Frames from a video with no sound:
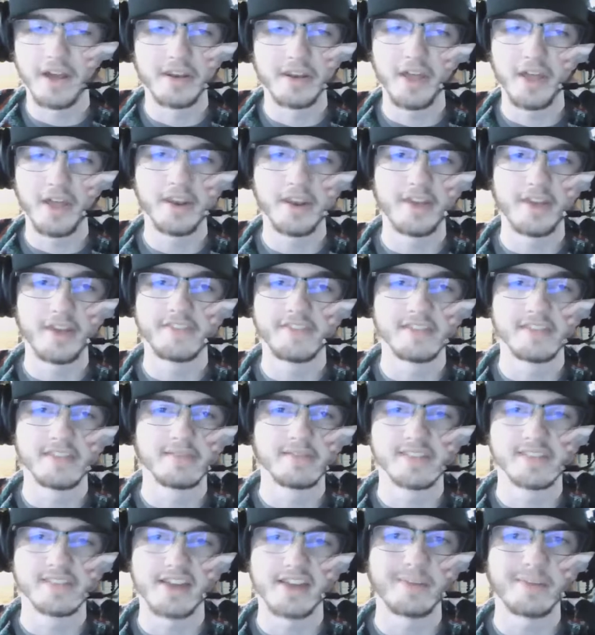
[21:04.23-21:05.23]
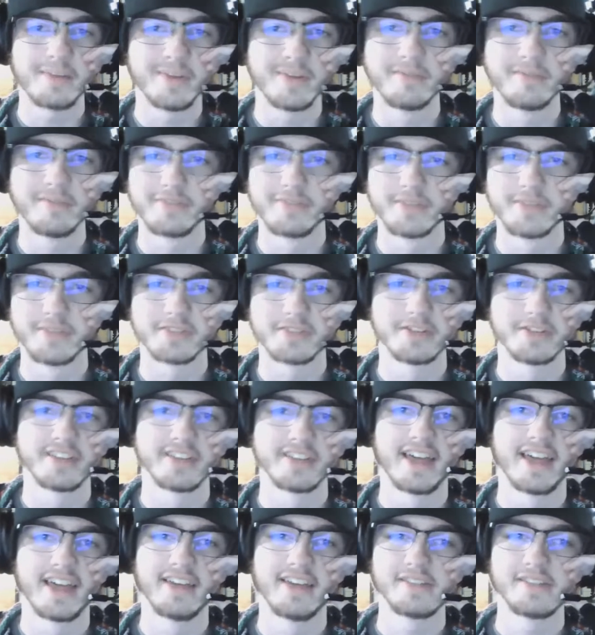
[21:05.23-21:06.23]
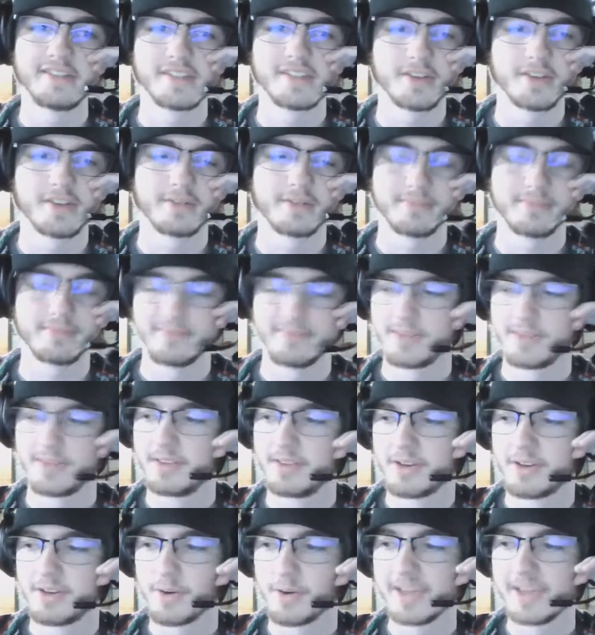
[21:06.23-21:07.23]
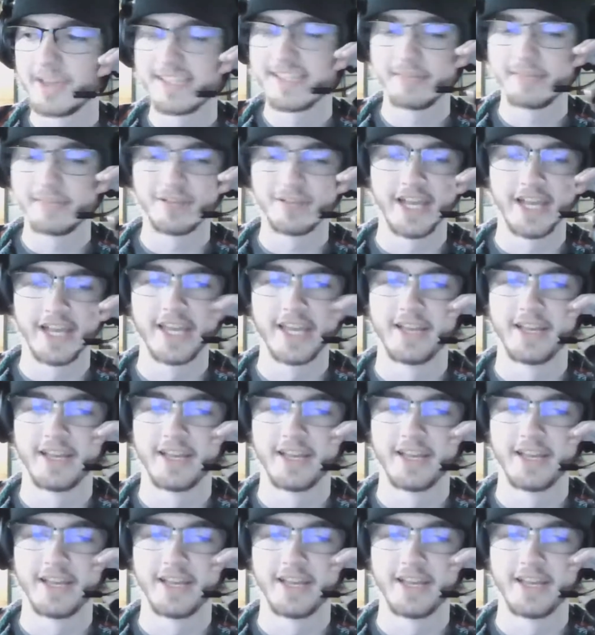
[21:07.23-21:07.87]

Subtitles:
not enough to stop him from scoring that. It's crazy play.